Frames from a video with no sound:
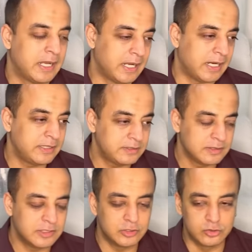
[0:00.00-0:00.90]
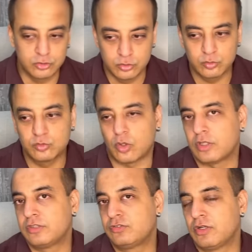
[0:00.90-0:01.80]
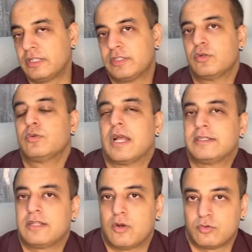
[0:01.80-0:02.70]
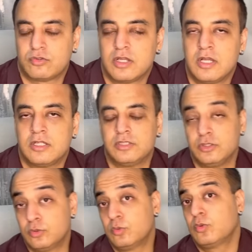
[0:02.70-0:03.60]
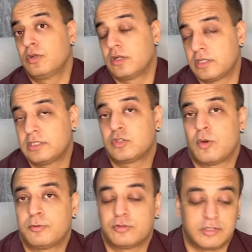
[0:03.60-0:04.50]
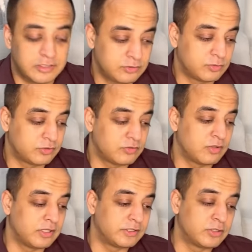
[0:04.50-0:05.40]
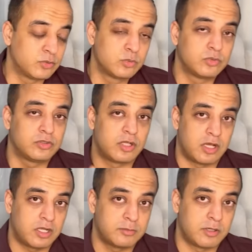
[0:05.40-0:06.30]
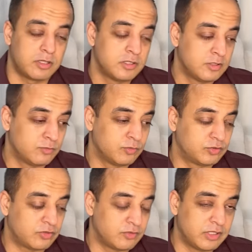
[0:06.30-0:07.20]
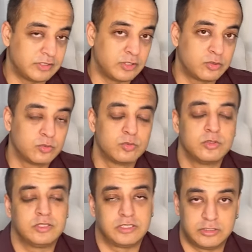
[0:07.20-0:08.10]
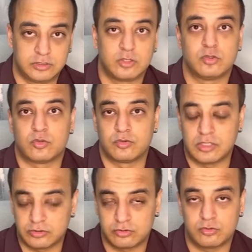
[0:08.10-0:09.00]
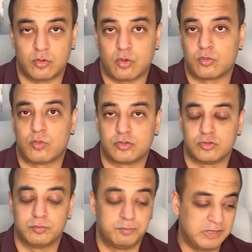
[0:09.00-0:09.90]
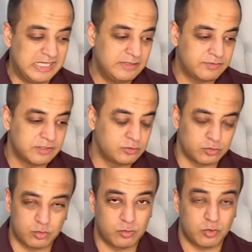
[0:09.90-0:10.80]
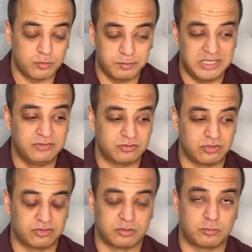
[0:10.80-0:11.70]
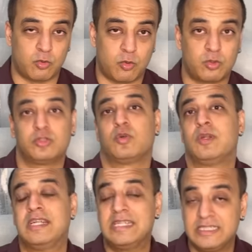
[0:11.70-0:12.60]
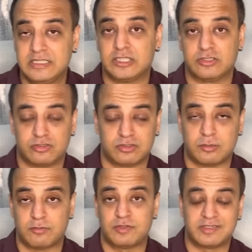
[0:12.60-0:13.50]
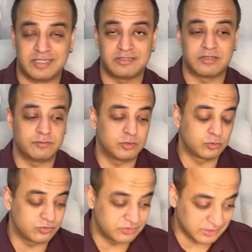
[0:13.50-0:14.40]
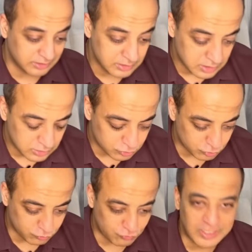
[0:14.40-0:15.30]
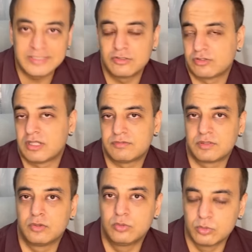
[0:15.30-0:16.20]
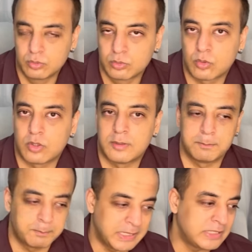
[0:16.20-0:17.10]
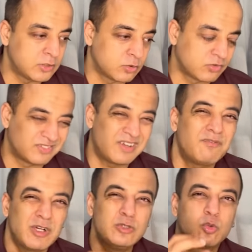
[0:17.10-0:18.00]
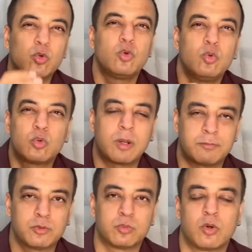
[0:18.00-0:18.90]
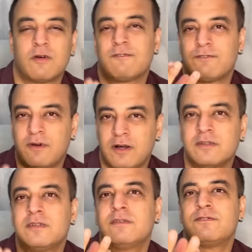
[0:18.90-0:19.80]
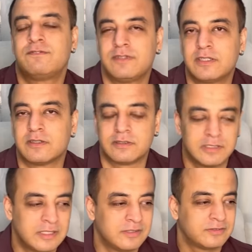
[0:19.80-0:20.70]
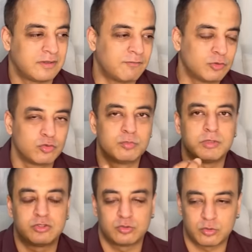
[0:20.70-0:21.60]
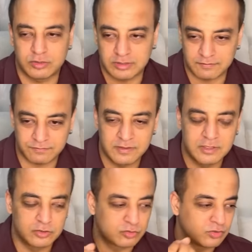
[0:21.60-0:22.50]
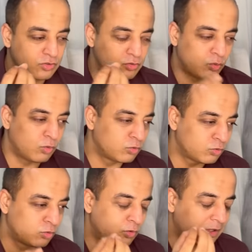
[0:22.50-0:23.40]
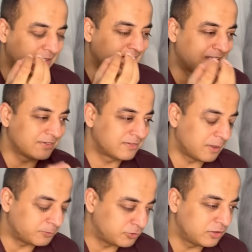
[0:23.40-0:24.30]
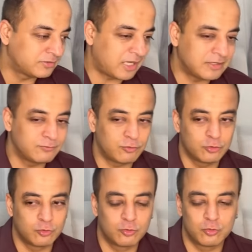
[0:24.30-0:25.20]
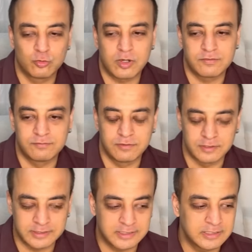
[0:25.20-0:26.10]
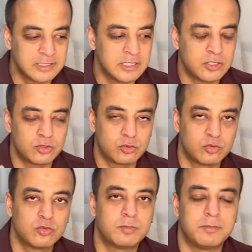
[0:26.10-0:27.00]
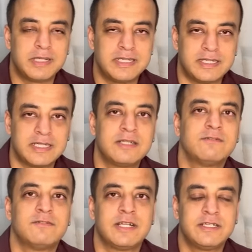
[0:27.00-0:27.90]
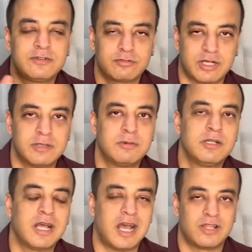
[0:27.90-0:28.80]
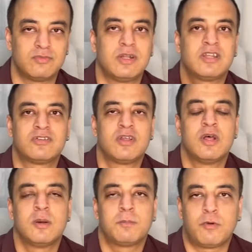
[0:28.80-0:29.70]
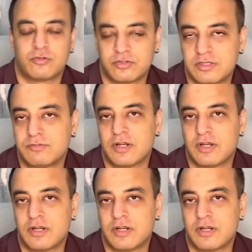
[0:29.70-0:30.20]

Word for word: And new knowledge related to ninth house, new learning opportunities which are related to dharma, which are related to either your religion or what you believe in, your overall belief system or your lineage, some of the things that we could say. So find yourself a guru or a mentor or someone you could look up to, a father figure, someone who's mature enough. So this is also an exceptional time for those who are working to maintain very credible as well as positive